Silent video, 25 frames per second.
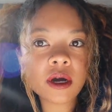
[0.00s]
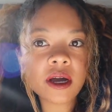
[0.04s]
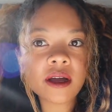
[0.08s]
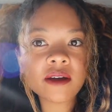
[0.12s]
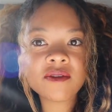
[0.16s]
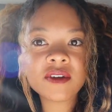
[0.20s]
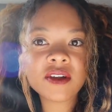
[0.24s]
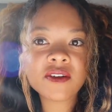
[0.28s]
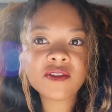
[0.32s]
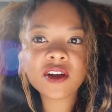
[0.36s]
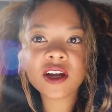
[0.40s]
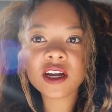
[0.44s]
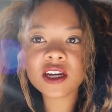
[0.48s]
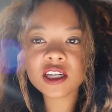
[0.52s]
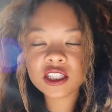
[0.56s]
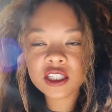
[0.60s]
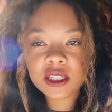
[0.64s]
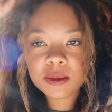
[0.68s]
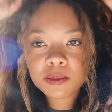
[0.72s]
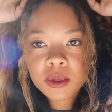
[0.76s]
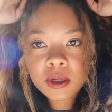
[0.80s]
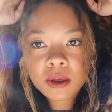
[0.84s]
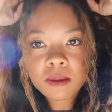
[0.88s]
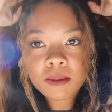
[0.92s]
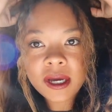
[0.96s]
I've never
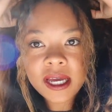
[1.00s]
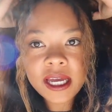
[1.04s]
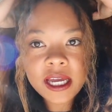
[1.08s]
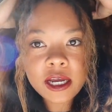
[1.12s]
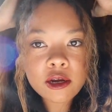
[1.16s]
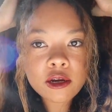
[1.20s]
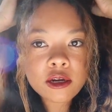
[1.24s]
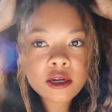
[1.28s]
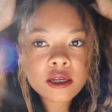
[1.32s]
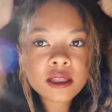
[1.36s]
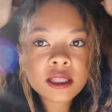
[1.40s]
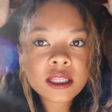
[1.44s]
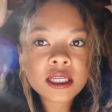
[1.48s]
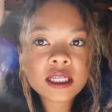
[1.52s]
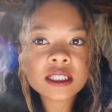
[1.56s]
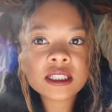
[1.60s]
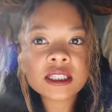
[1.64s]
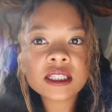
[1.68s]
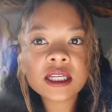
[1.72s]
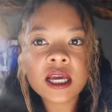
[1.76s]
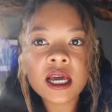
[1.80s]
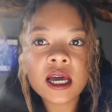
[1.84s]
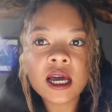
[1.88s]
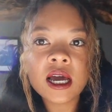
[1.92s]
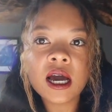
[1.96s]
actually put my hair in this
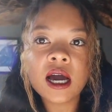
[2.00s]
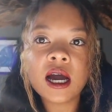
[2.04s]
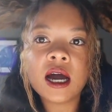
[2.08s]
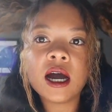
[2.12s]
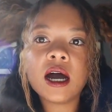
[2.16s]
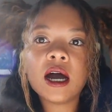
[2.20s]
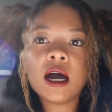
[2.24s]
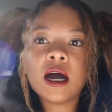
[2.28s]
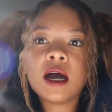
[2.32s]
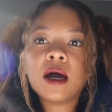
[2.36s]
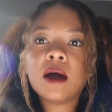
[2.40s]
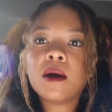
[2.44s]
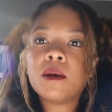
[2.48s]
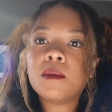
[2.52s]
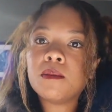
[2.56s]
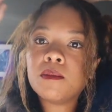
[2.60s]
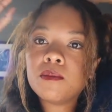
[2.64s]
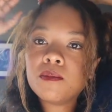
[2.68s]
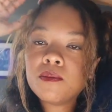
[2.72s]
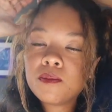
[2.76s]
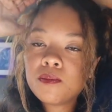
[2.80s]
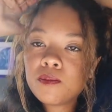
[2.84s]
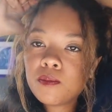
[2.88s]
um,